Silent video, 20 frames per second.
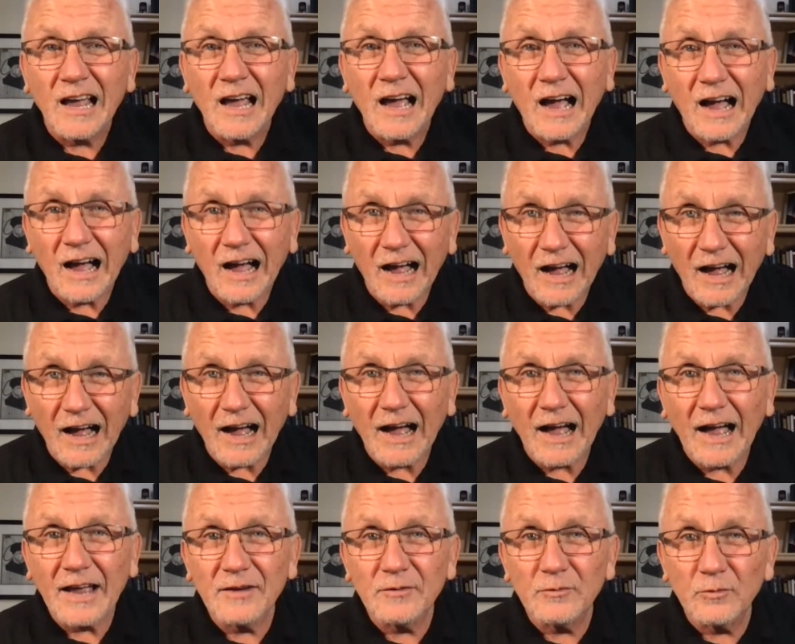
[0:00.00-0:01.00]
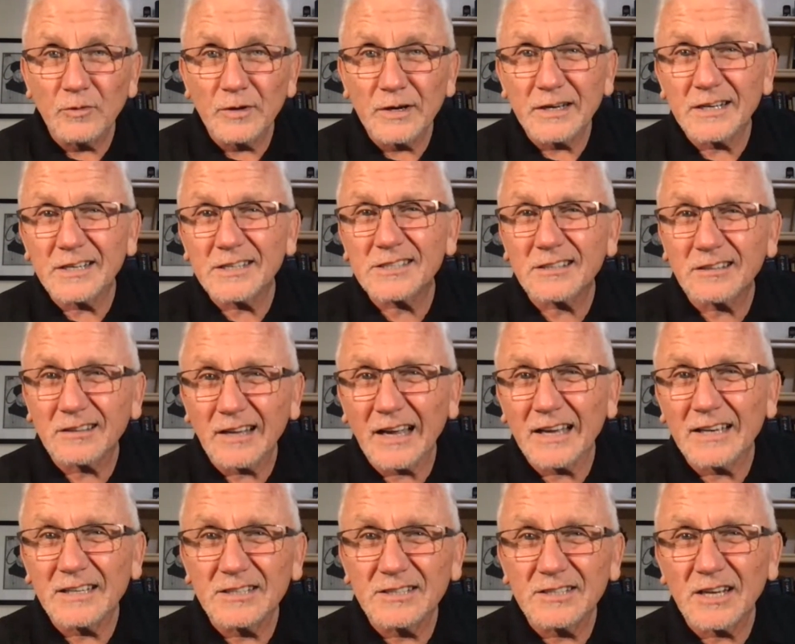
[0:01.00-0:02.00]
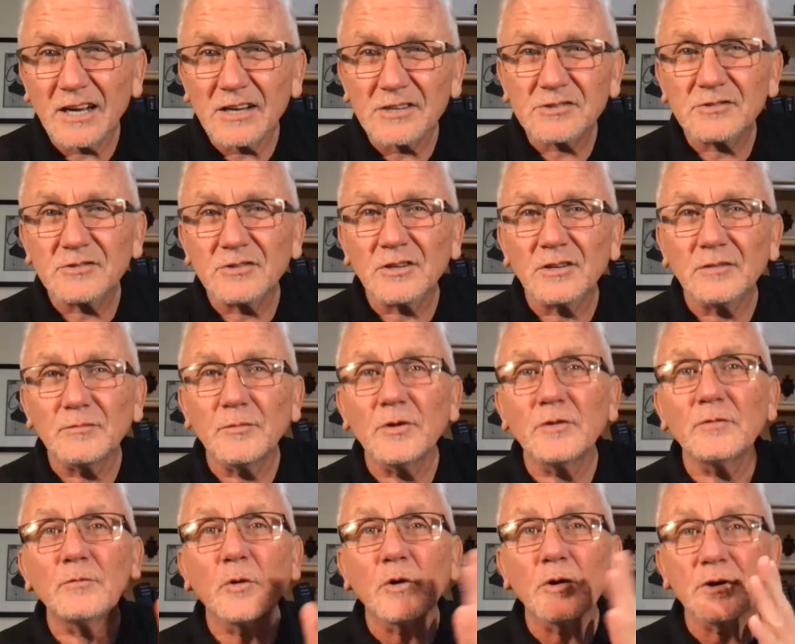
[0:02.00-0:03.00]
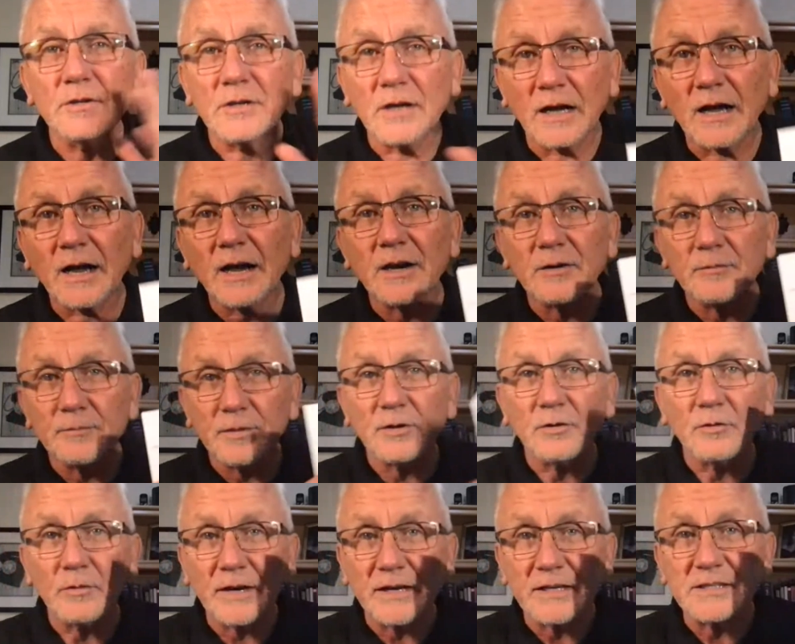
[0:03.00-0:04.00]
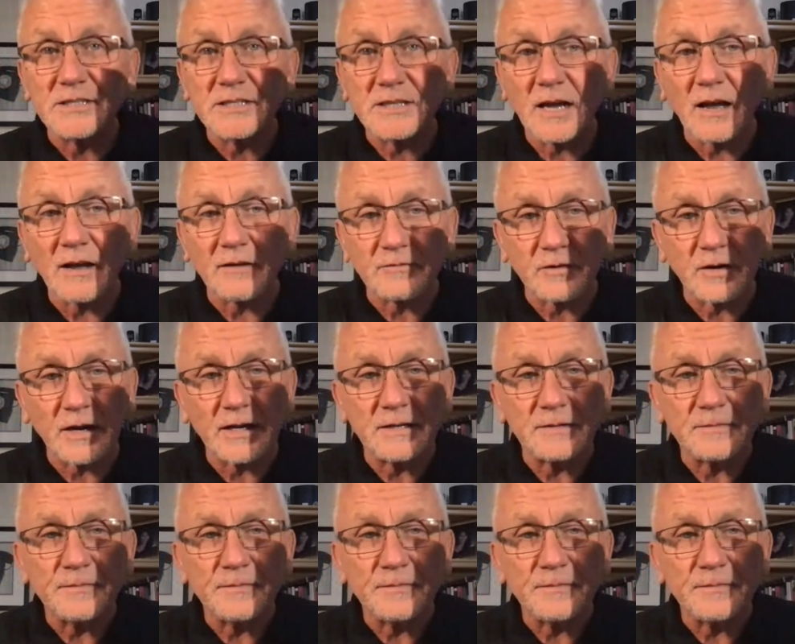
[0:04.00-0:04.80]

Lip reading: high risk, light industrial and move more into higher bill rate stuff, right?